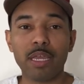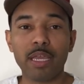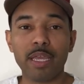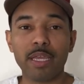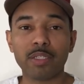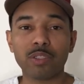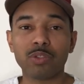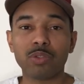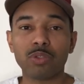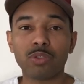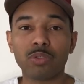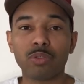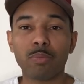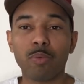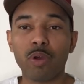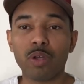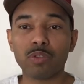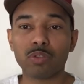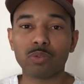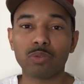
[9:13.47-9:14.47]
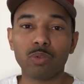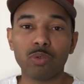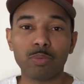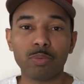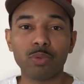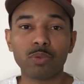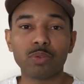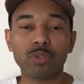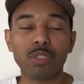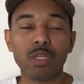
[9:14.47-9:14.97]
into the Barnes and
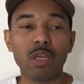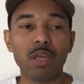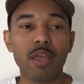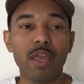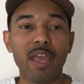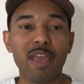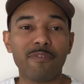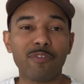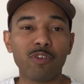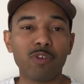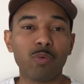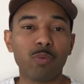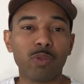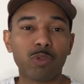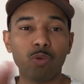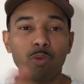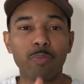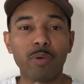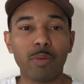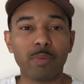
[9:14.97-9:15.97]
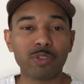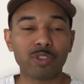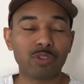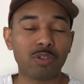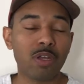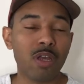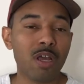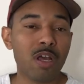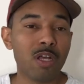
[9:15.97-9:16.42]
Nobles if you went through a publisher.